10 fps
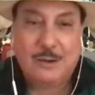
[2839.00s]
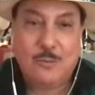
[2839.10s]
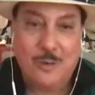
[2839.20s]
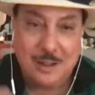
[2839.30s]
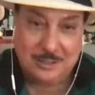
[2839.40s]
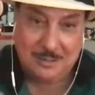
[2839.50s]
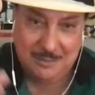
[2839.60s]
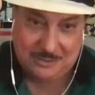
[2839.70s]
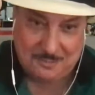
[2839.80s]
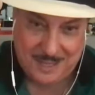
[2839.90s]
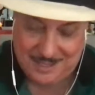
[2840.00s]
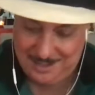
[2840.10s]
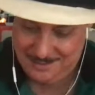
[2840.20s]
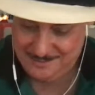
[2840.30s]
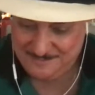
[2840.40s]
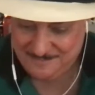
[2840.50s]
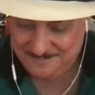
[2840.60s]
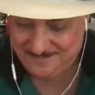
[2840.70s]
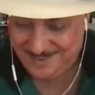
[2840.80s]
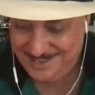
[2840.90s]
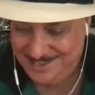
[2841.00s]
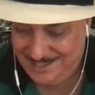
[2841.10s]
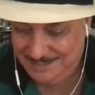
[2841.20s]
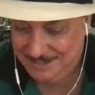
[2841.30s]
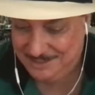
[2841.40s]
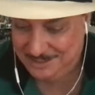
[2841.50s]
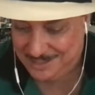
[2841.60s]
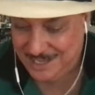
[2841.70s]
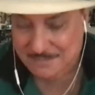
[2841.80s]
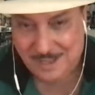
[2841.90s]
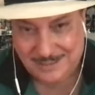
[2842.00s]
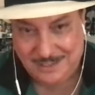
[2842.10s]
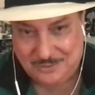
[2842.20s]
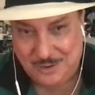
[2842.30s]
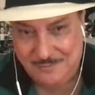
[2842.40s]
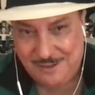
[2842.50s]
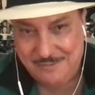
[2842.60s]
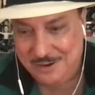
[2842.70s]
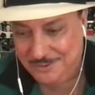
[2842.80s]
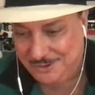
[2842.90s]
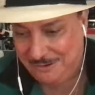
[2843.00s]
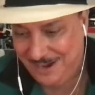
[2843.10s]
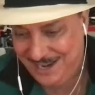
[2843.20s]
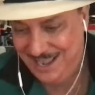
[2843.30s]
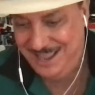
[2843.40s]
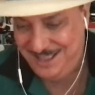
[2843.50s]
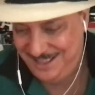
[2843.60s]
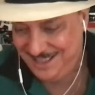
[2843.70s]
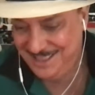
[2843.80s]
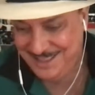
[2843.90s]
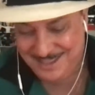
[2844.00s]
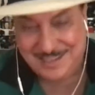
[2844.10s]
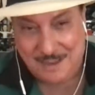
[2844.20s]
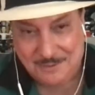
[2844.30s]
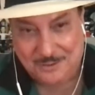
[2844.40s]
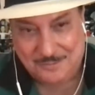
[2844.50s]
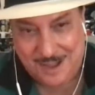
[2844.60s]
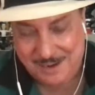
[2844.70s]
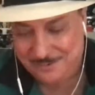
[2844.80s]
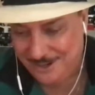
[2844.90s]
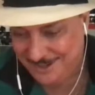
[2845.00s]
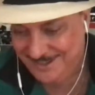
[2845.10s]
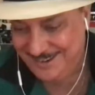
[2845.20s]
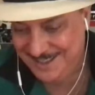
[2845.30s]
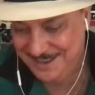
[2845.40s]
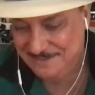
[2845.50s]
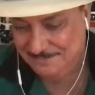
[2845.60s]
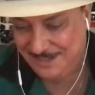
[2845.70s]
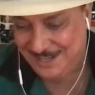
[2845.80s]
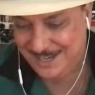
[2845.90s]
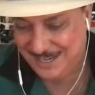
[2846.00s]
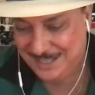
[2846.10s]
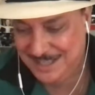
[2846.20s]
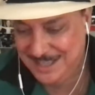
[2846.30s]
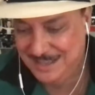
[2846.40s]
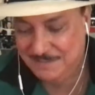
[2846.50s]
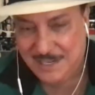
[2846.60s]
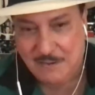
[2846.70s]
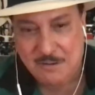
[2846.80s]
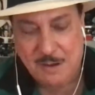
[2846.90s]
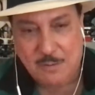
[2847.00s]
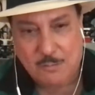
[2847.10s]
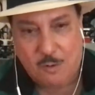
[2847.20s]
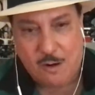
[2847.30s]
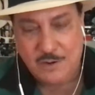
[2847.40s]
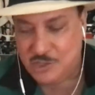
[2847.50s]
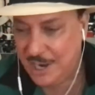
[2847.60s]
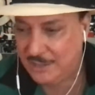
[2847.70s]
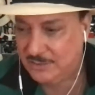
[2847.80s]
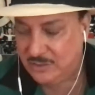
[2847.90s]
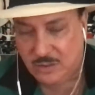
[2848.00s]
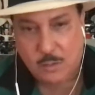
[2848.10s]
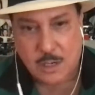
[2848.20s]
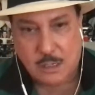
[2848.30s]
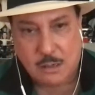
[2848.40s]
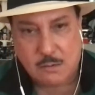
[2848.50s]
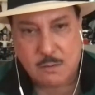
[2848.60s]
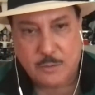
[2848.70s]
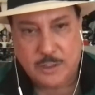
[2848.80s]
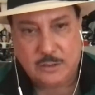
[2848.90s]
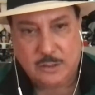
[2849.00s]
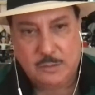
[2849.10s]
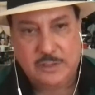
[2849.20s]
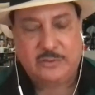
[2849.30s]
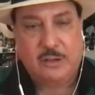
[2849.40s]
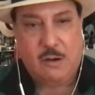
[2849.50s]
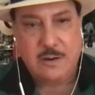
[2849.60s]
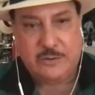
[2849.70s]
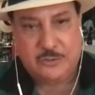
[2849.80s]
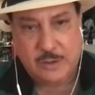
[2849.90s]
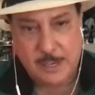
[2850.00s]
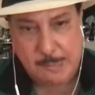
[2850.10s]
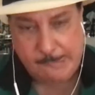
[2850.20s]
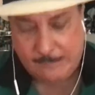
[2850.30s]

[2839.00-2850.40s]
relatively speaking, because you think about things, 25 years already. Time goes by, brother. Yeah. But I remember Marvin Shanker says, you want to learn what we're going to do with the cigar industry?